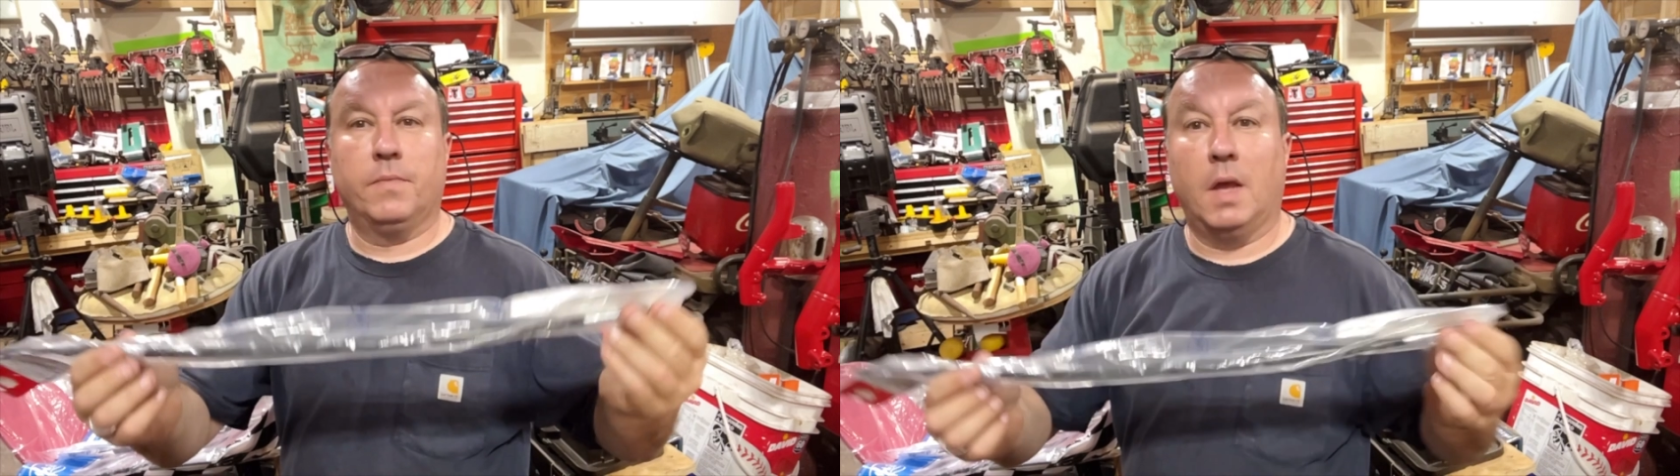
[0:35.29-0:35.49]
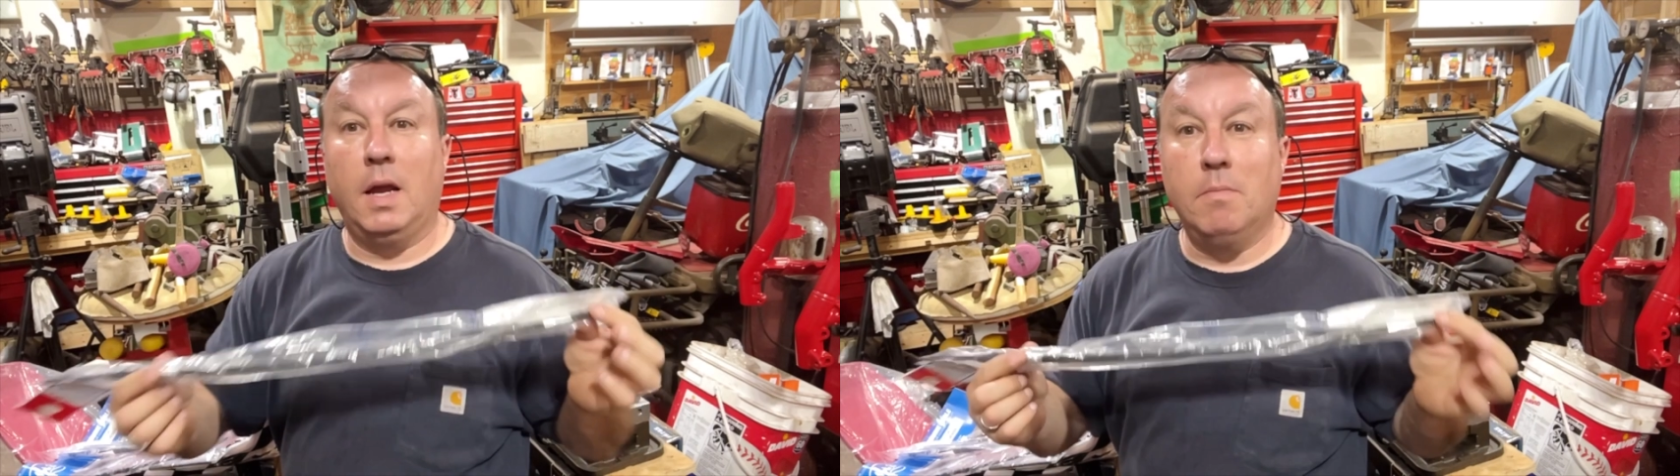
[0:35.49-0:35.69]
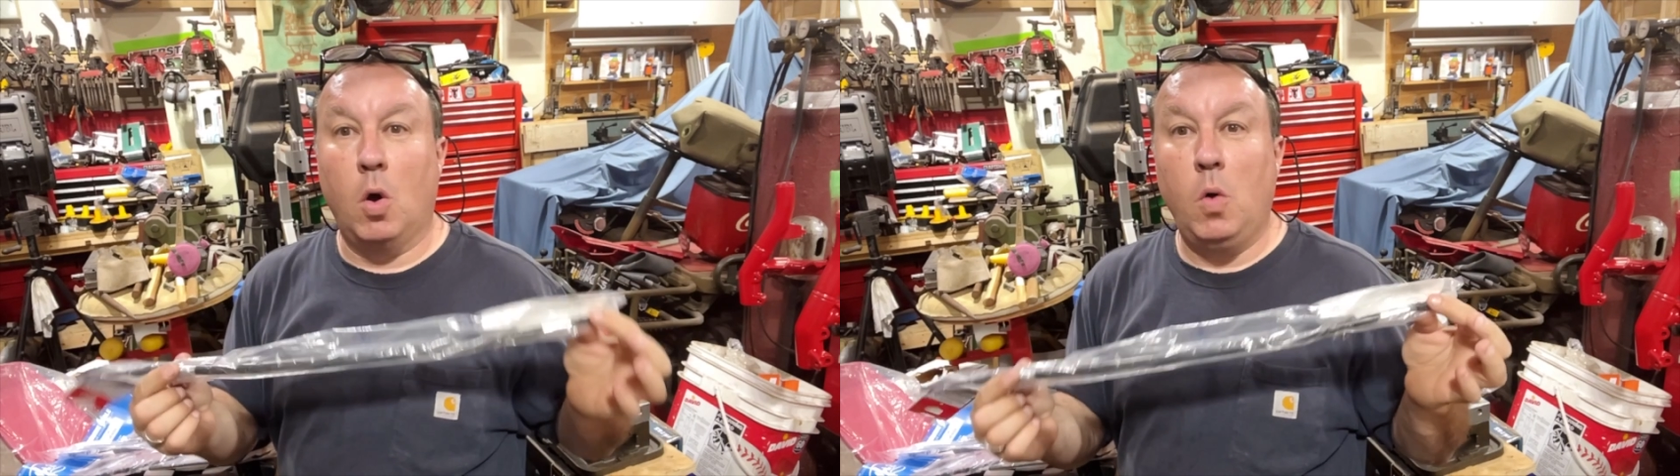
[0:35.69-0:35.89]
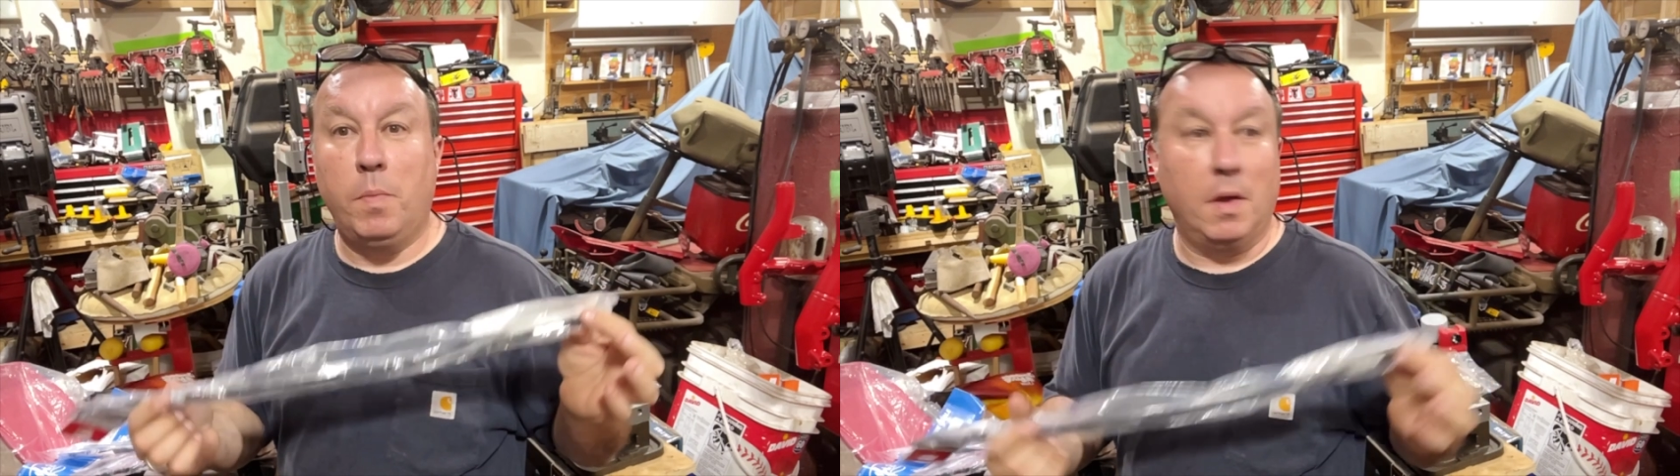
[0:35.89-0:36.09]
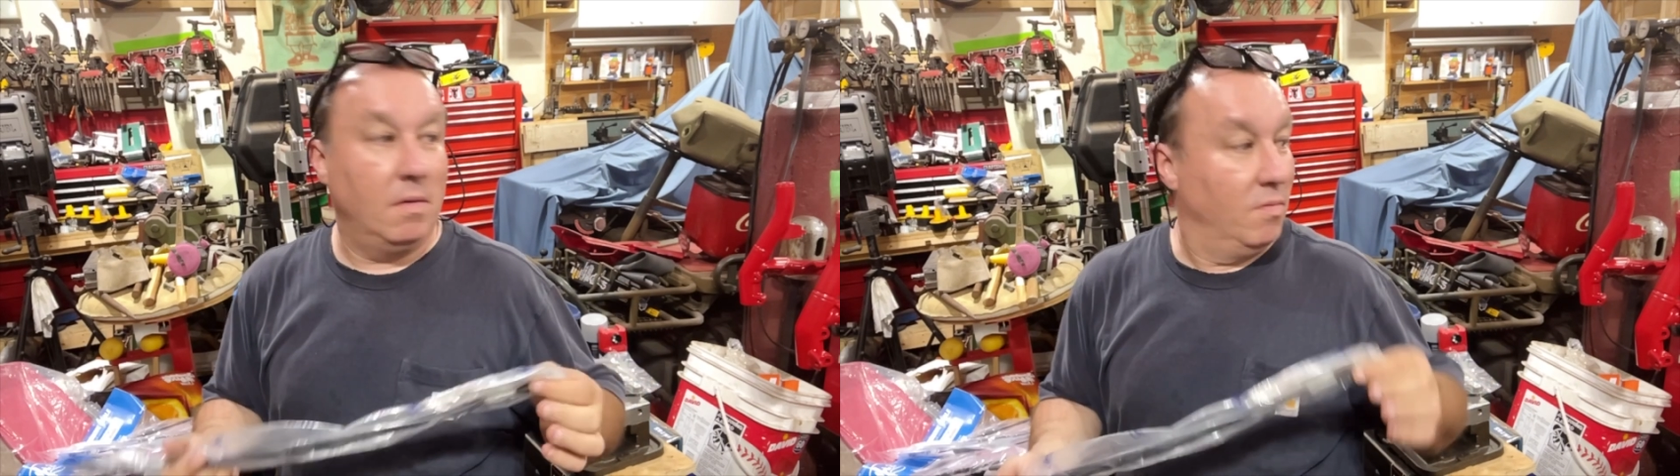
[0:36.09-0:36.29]
I'm
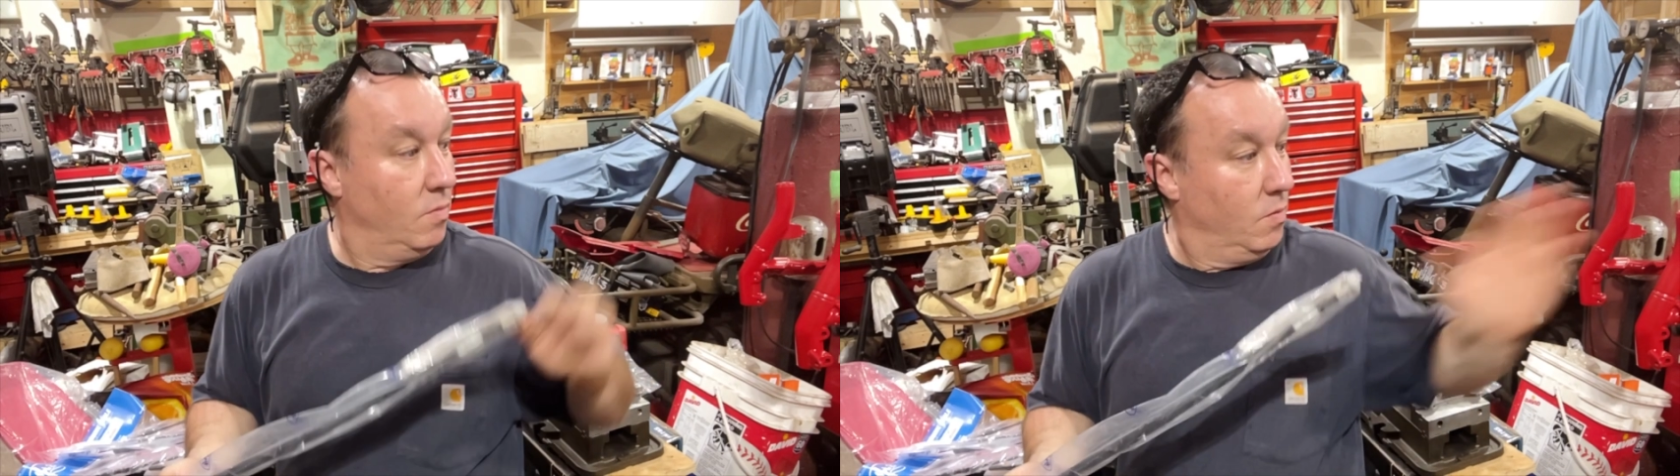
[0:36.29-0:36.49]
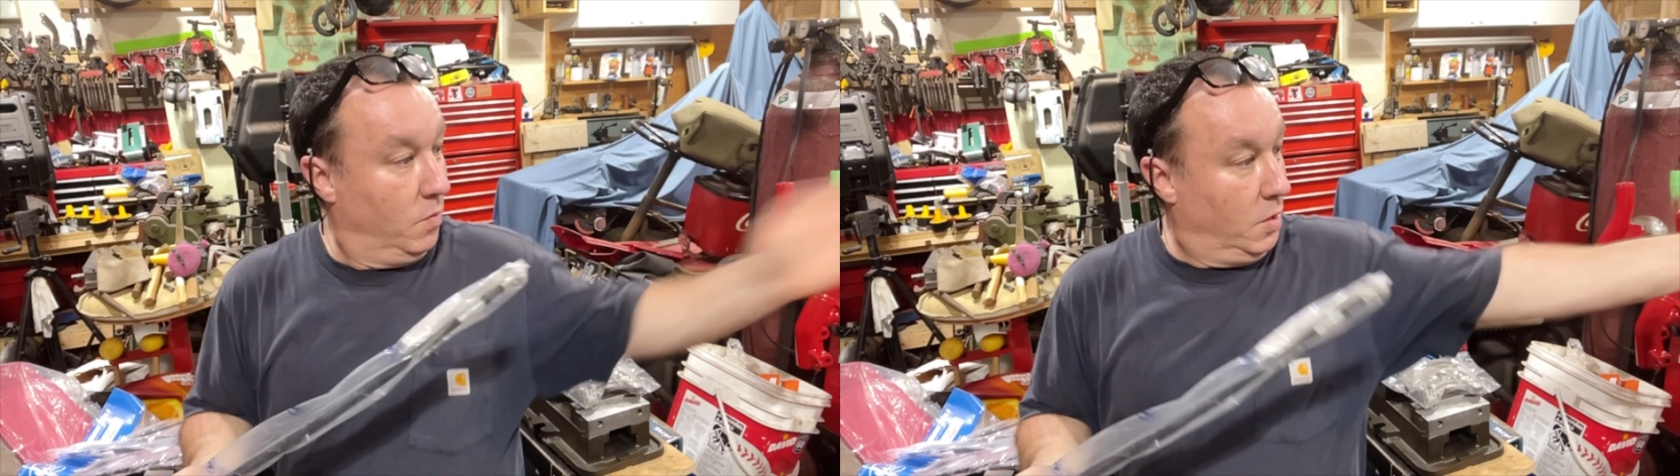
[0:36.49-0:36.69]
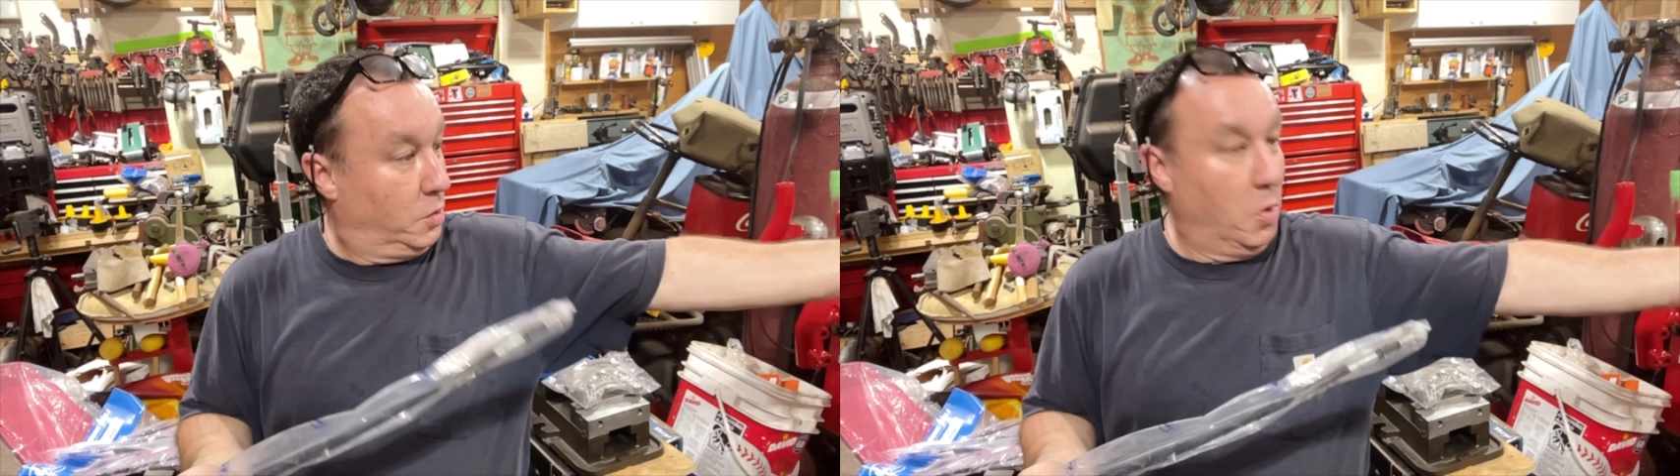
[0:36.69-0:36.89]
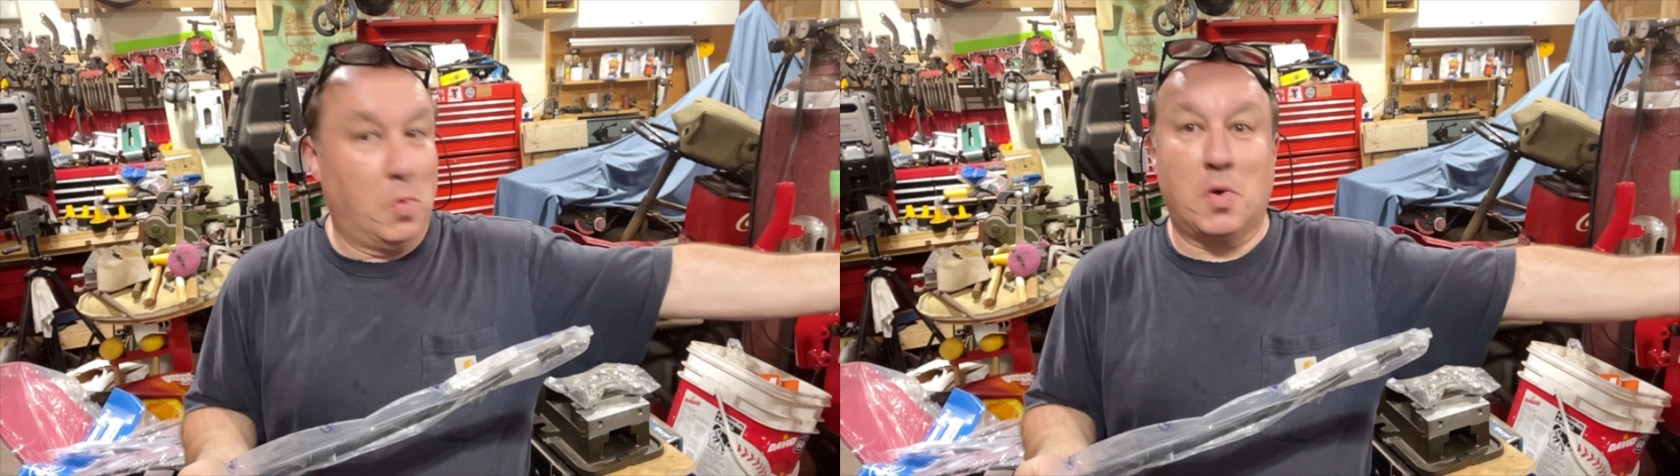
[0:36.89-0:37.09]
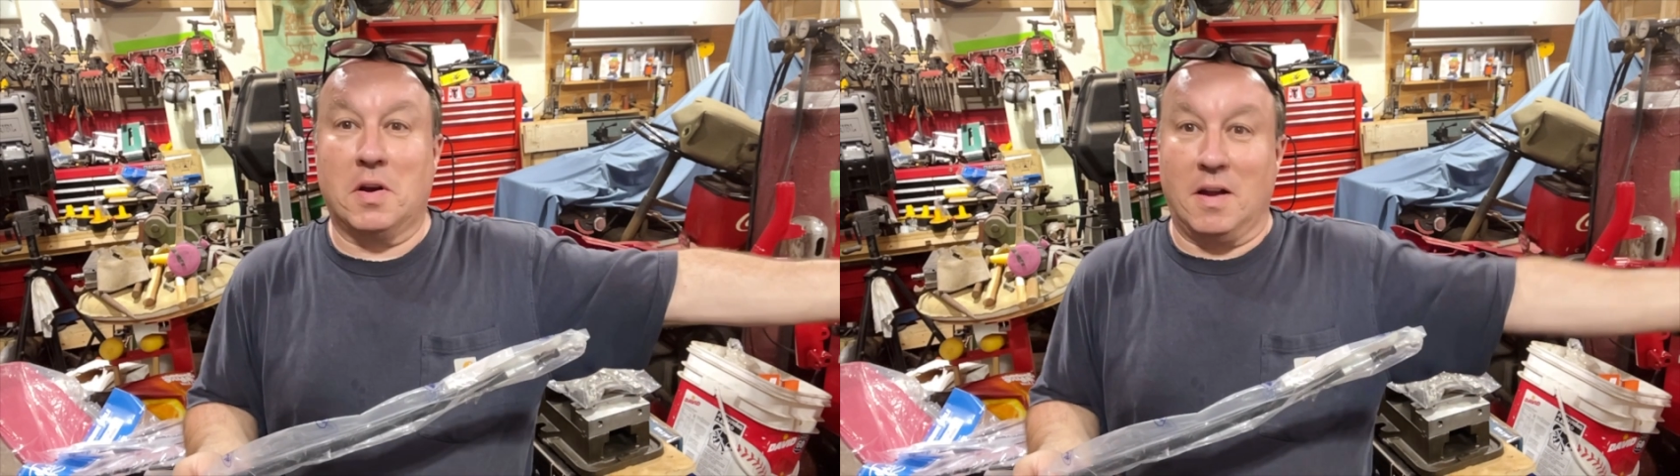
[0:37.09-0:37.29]
hoping this will
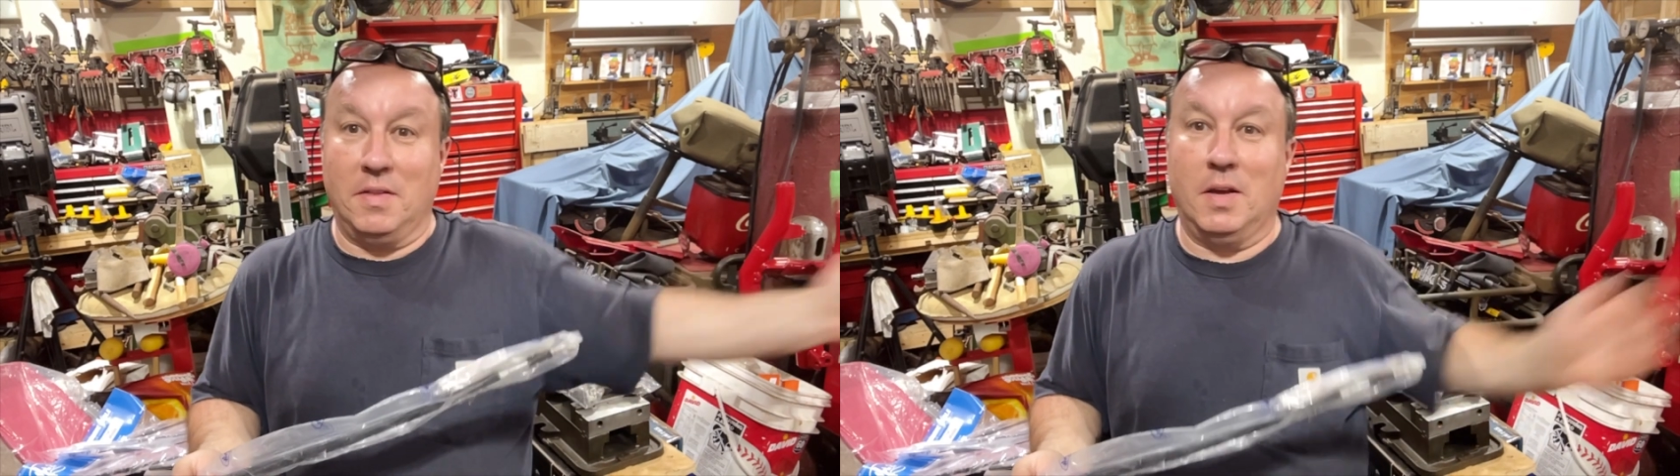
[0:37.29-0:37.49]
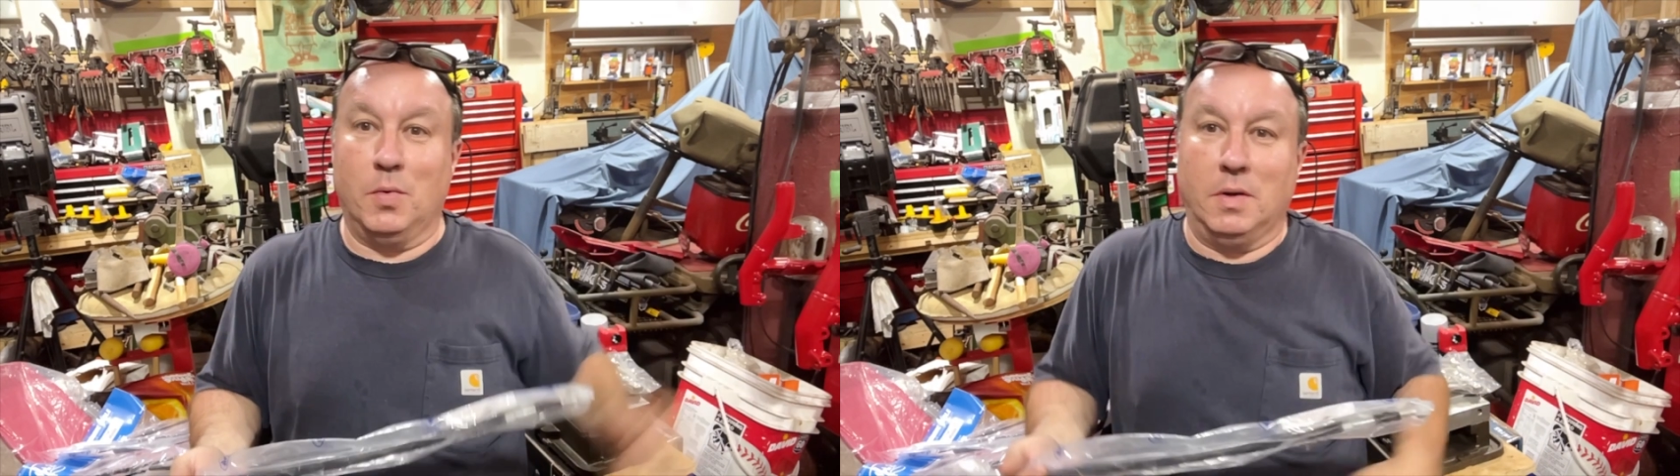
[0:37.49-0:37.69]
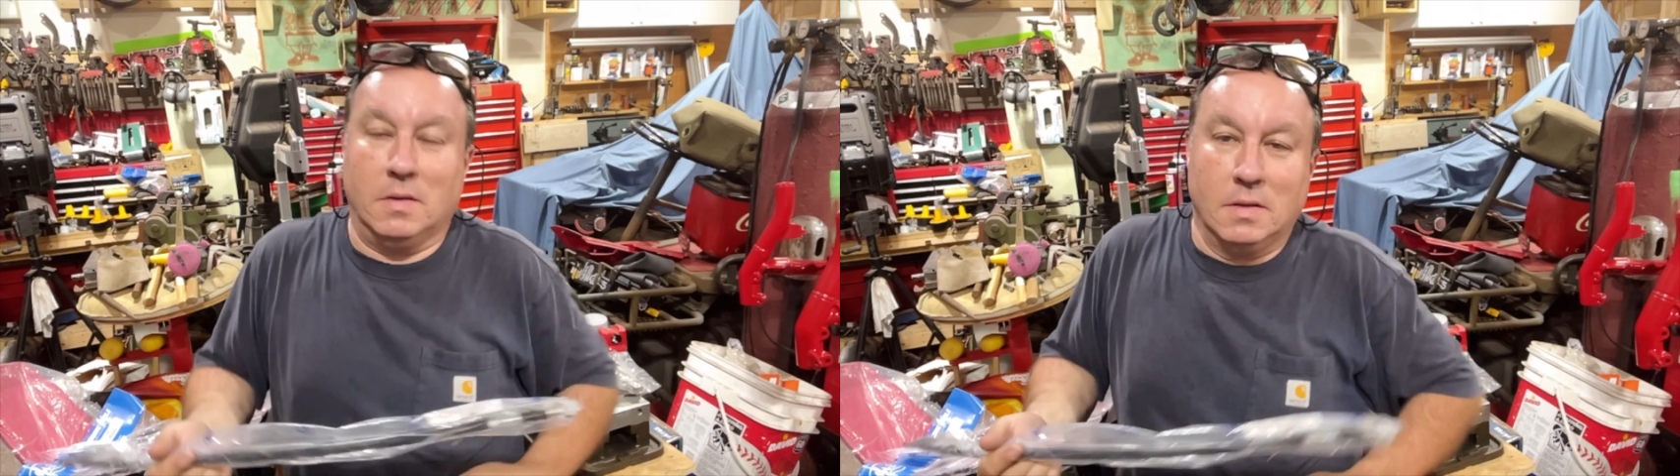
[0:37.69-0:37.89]
work on that one.